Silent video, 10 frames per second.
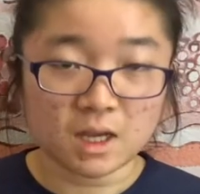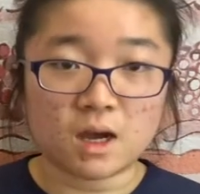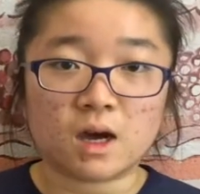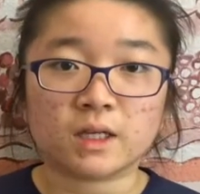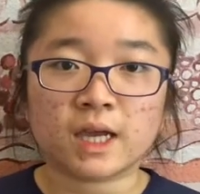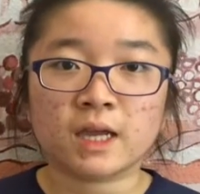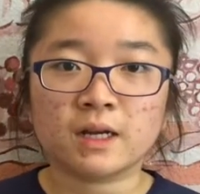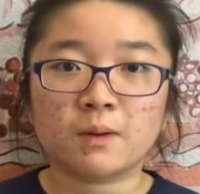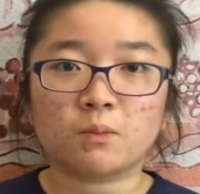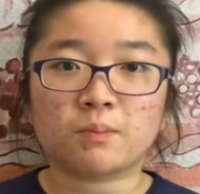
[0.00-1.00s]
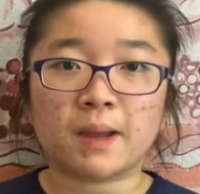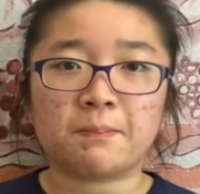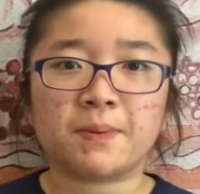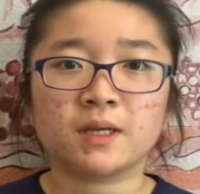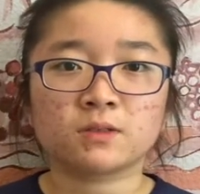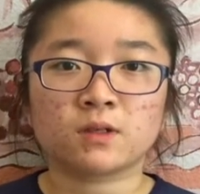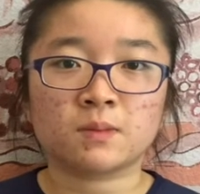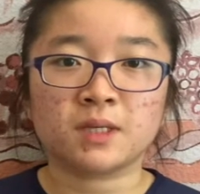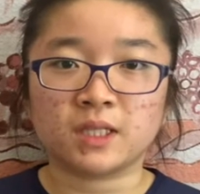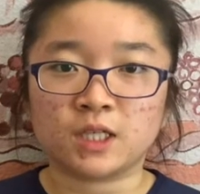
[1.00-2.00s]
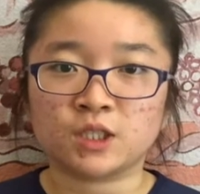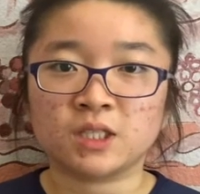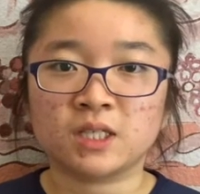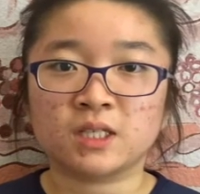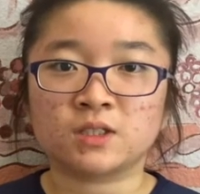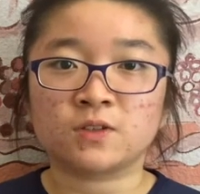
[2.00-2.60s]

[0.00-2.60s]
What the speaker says: Again, my biggest recommendation is